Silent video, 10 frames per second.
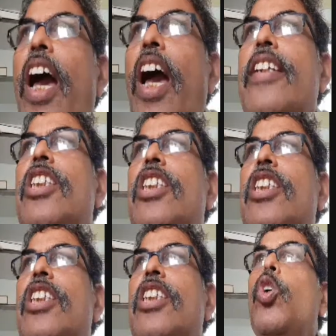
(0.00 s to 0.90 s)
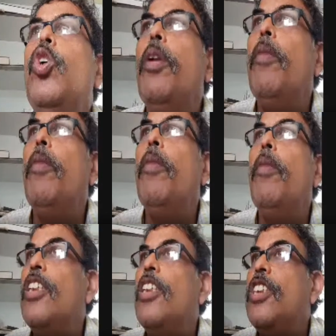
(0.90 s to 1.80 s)
and see what do you mean by
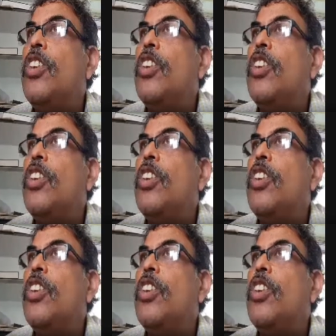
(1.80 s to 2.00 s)
Piaget,